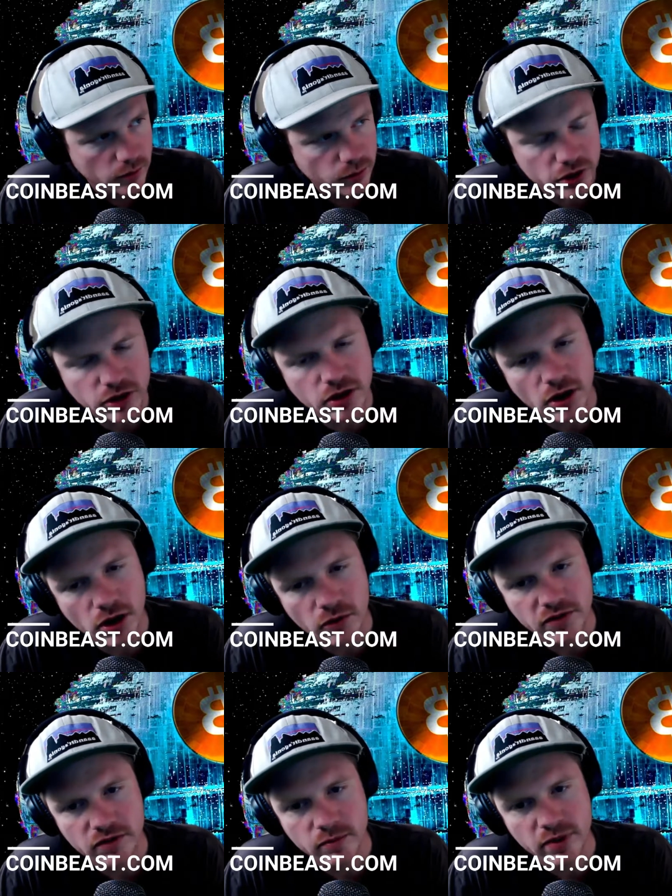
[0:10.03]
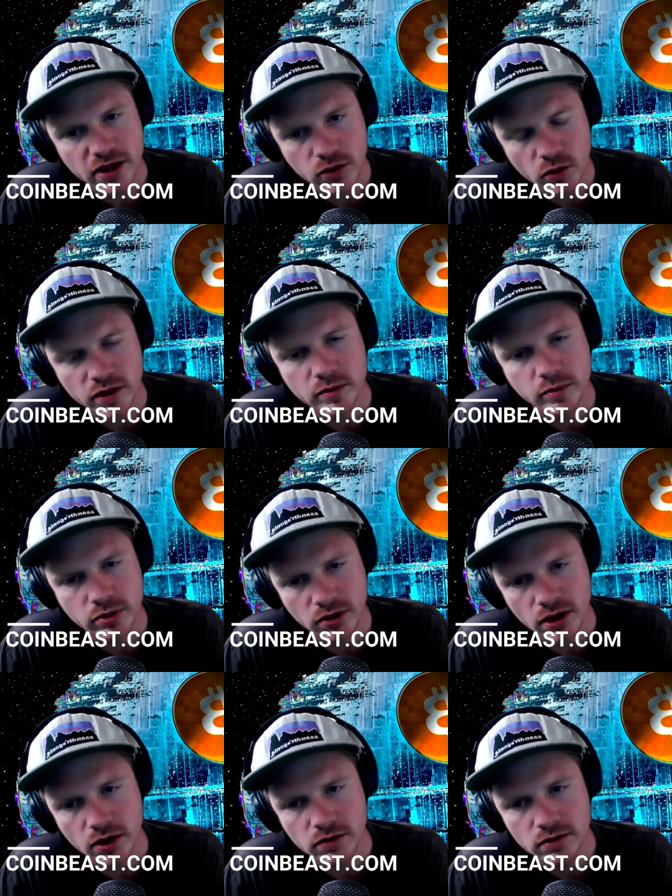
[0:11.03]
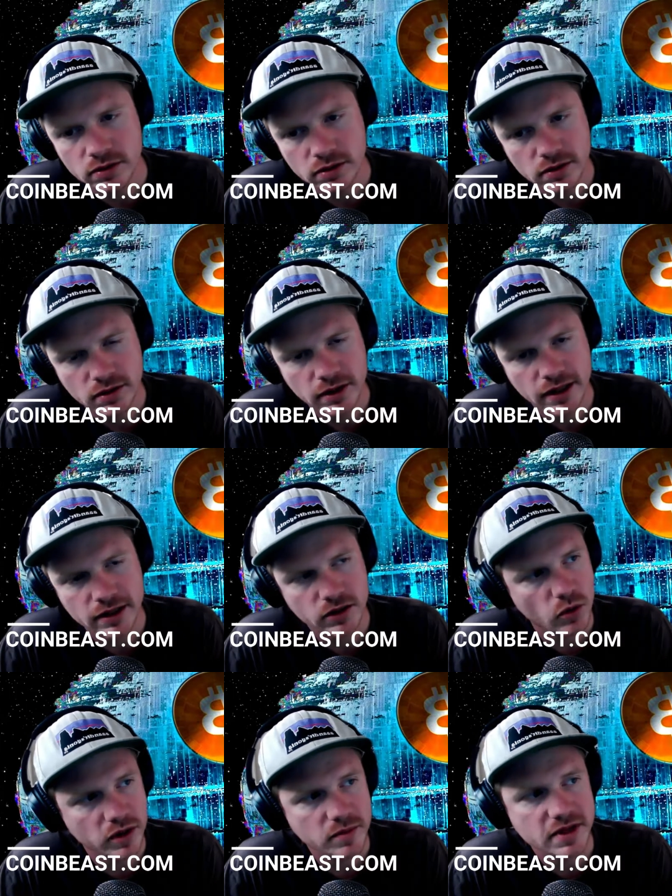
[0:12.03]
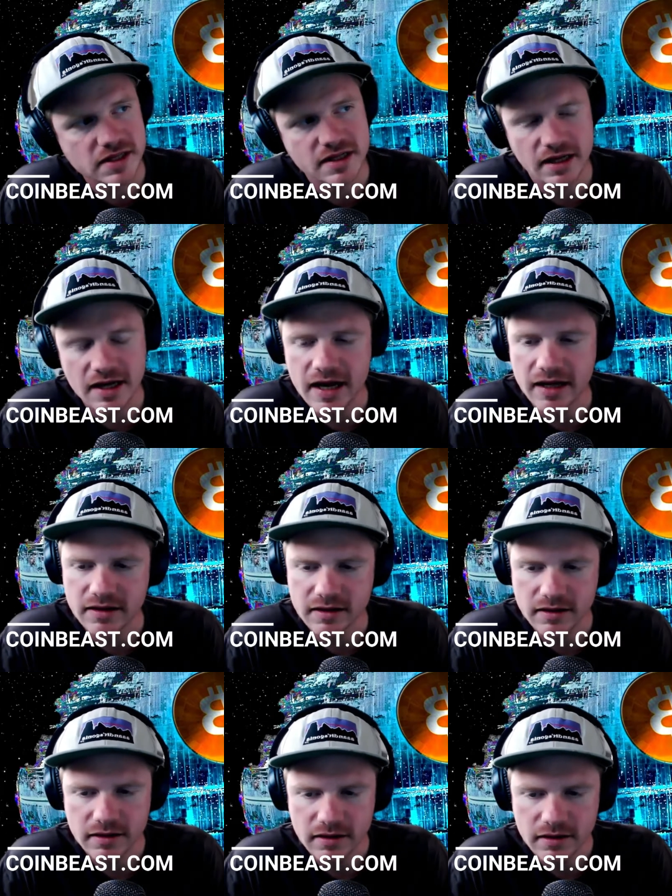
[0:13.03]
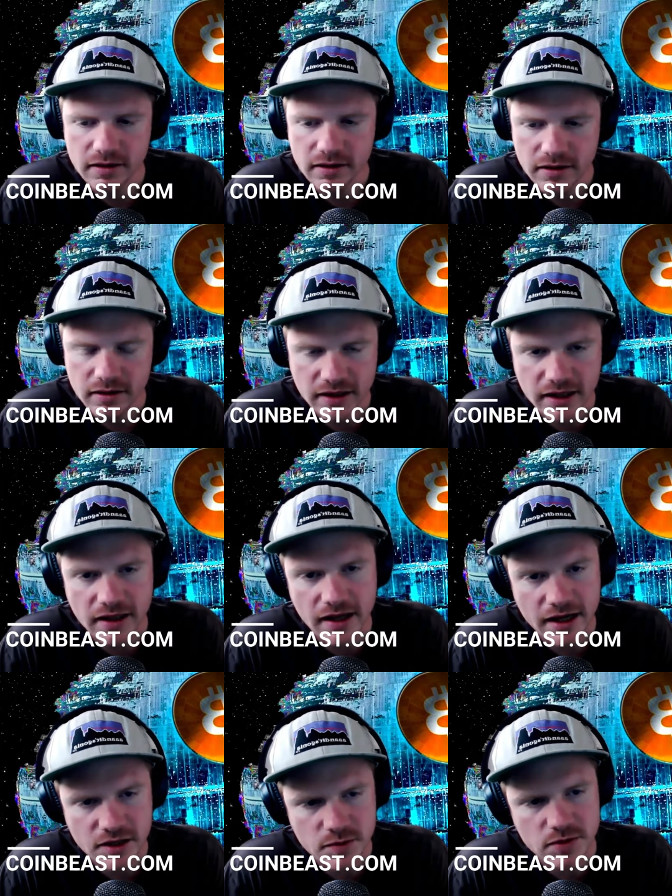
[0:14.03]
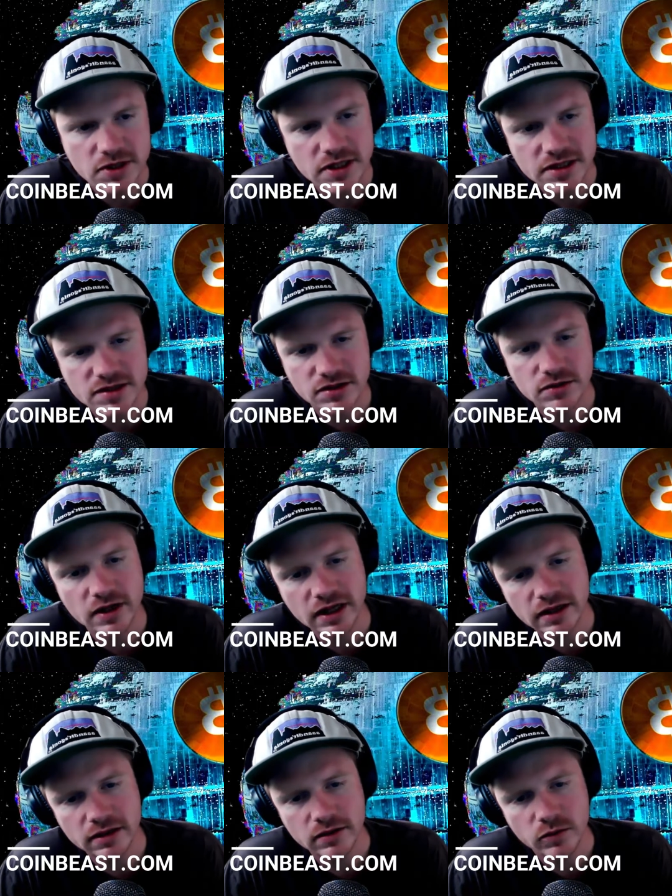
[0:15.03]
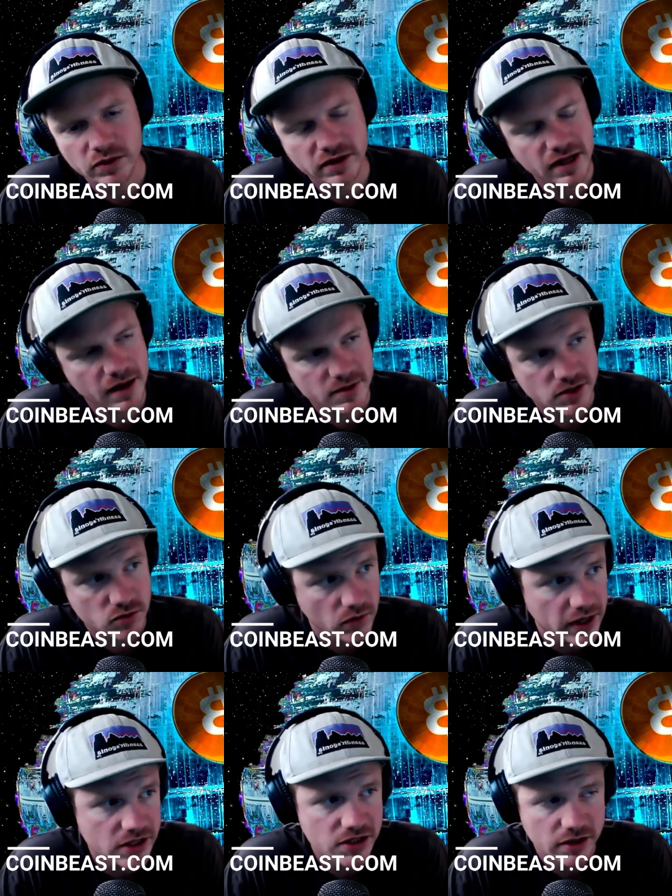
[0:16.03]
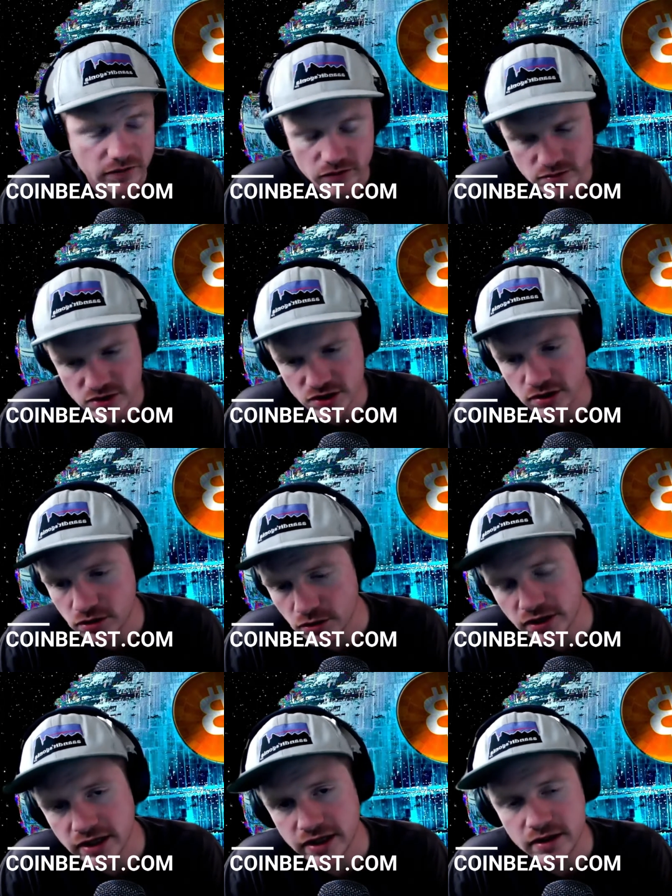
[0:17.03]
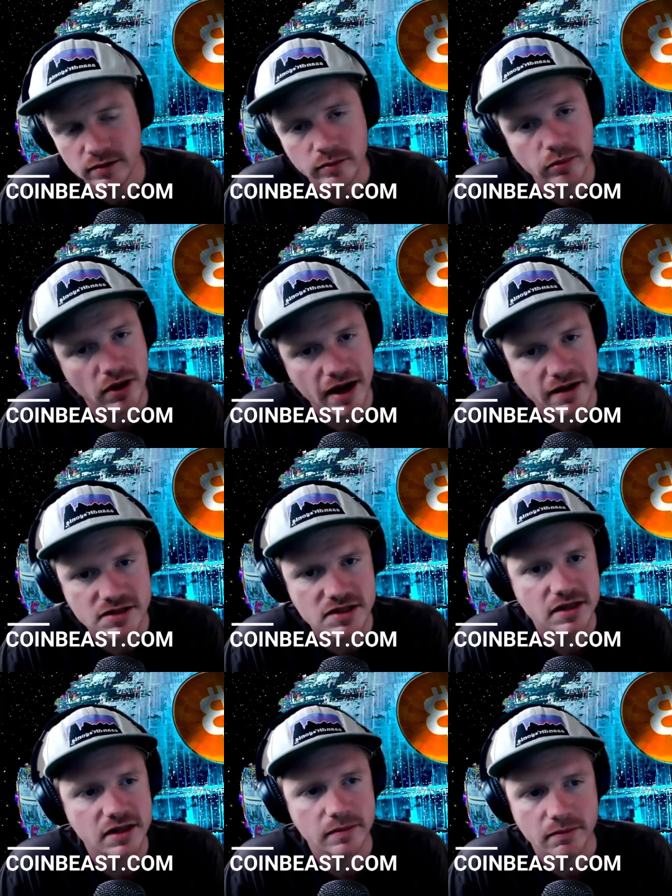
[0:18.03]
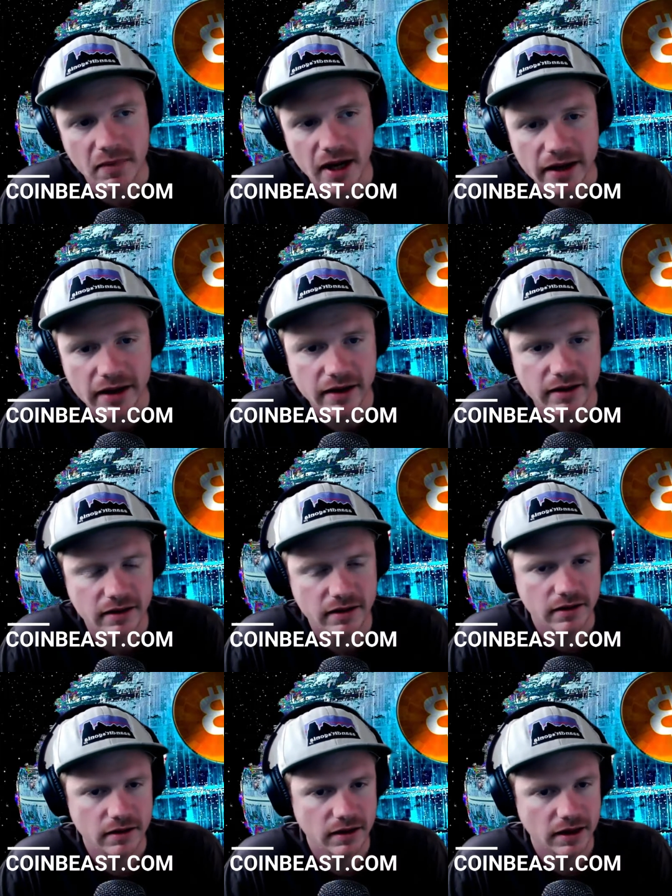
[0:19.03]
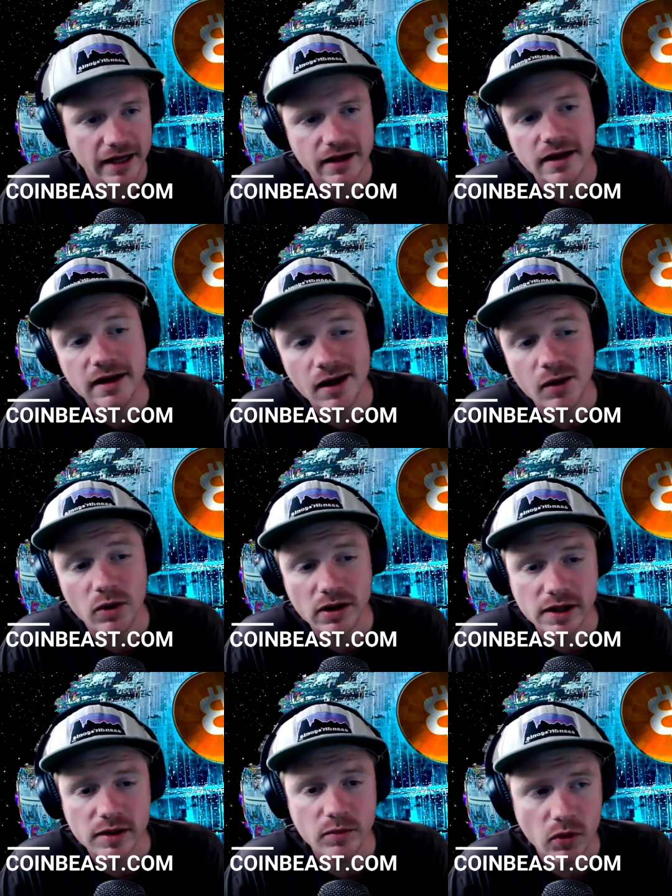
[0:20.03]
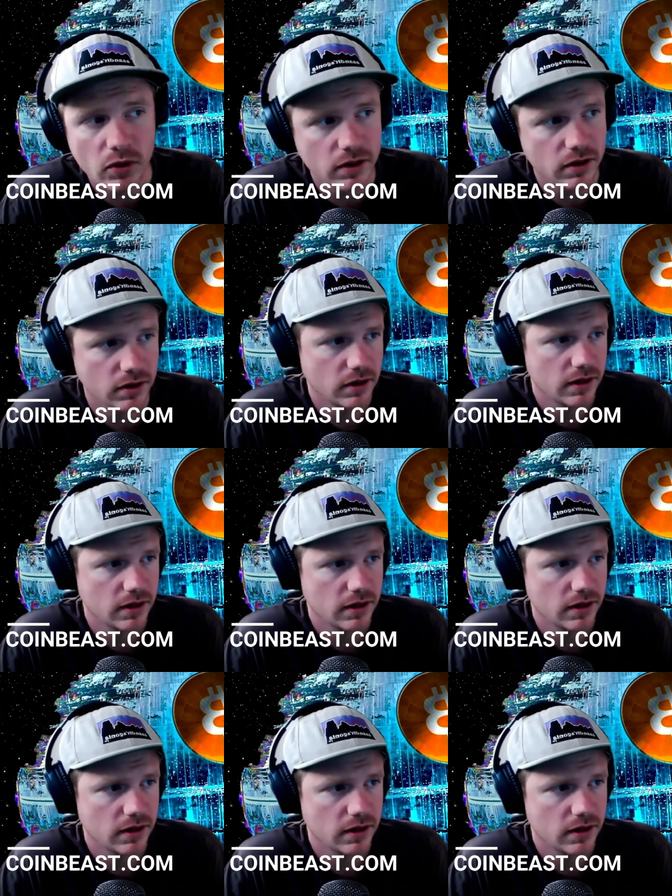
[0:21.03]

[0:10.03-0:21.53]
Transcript: book a call with a Bitcoin pro at Coinbeast Connect to get expertise you need with topics ranging from security, privacy, mining, Lightning Network, and more.